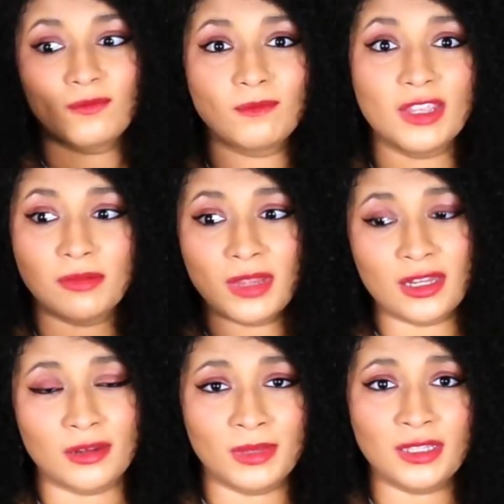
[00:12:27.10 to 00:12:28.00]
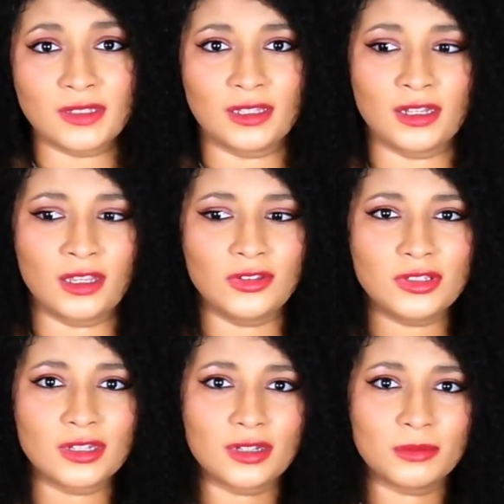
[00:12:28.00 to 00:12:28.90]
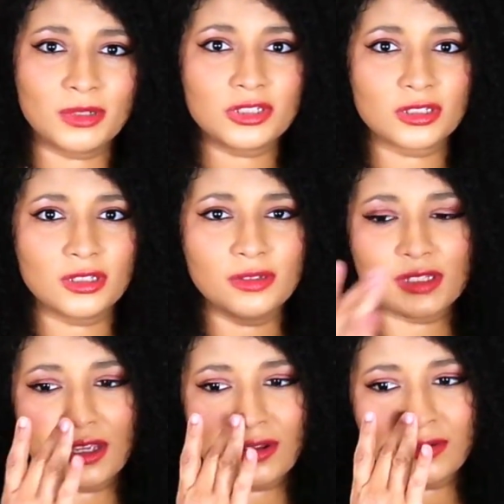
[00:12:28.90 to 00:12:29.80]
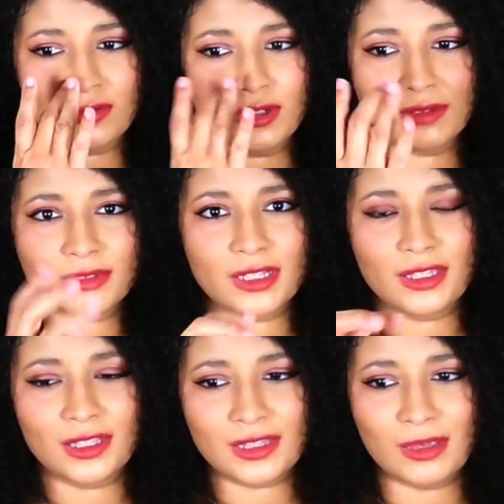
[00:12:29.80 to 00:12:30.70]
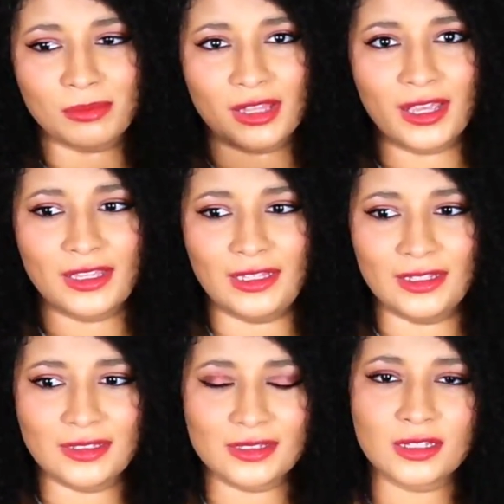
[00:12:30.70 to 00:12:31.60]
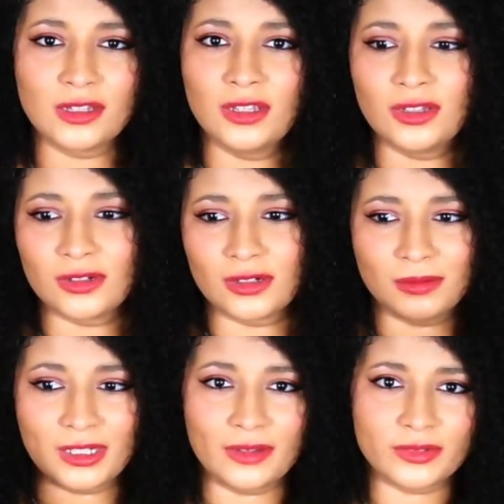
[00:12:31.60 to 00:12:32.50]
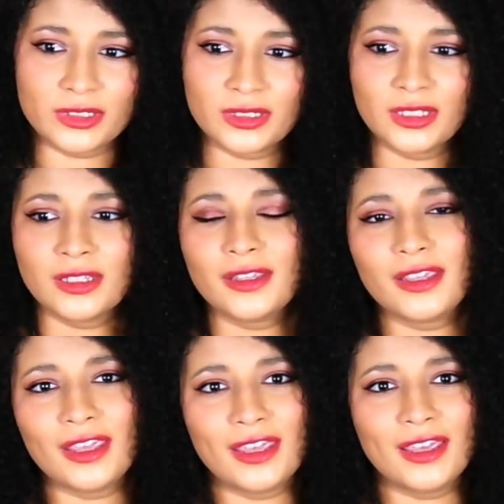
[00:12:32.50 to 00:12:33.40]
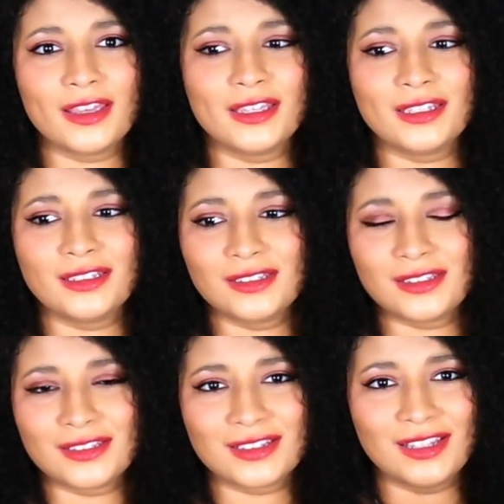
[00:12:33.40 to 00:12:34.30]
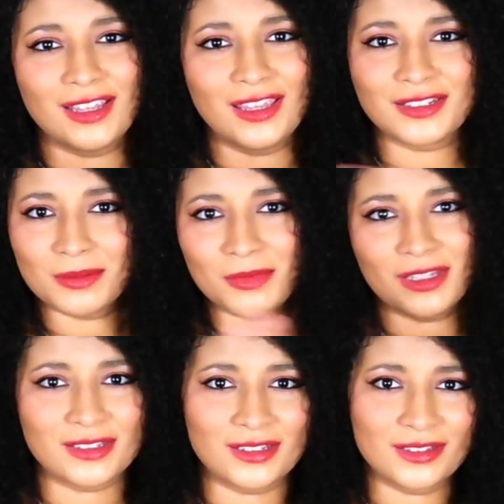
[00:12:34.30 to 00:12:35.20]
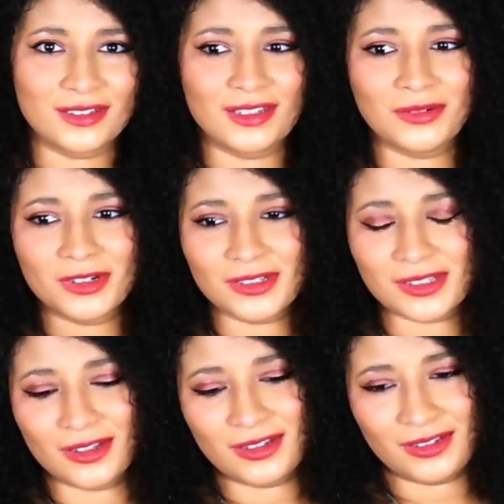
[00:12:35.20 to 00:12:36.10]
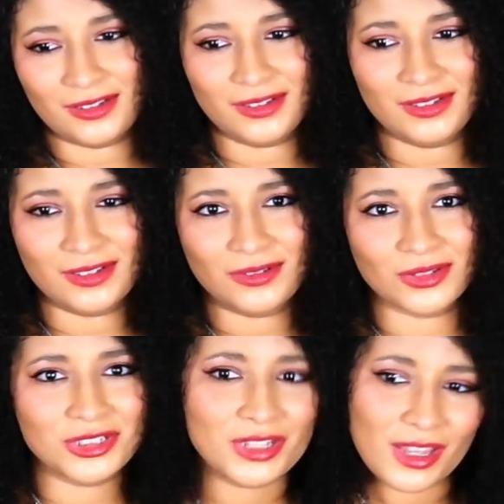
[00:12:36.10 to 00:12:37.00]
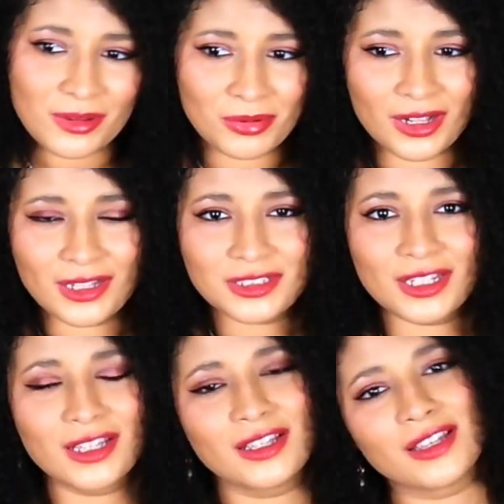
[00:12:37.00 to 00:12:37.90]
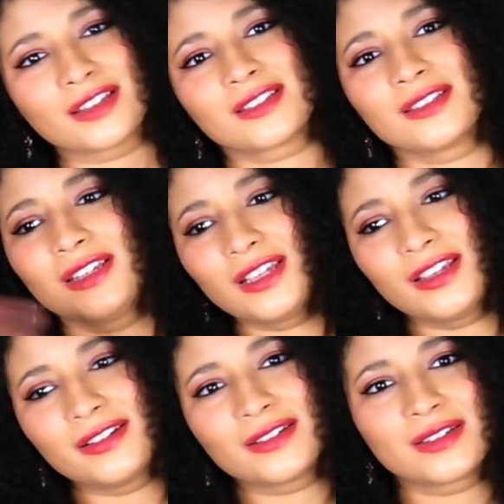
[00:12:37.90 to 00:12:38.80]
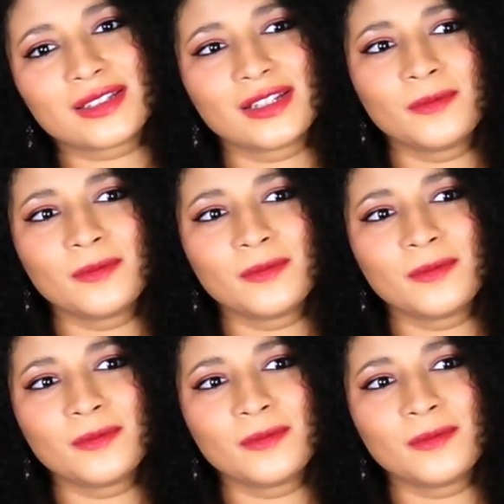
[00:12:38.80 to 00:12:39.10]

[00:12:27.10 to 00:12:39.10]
it made it amazing. And I use it on a bunch of clothes now whenever they get that plyiness or whatever. And it's amazing. It works on crochet projects, knits,